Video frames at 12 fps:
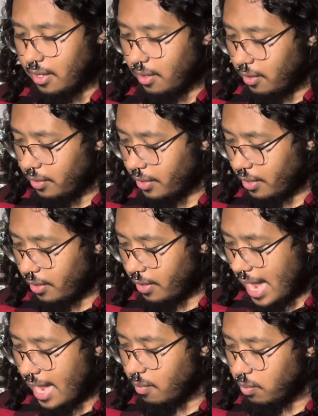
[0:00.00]
All in all,
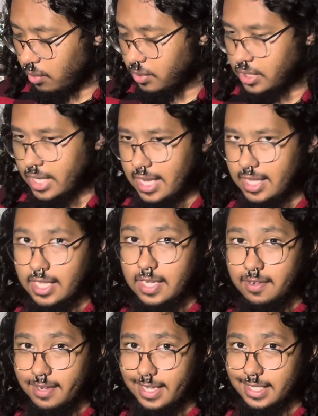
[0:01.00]
I will say the
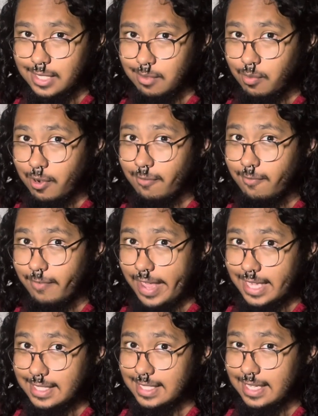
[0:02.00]
cooking is a little more
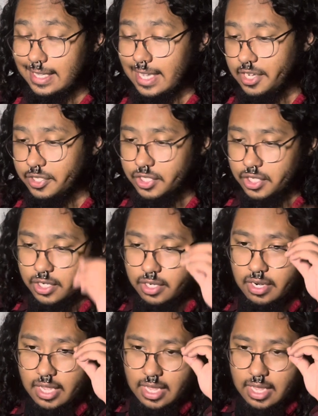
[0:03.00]
advanced in nature.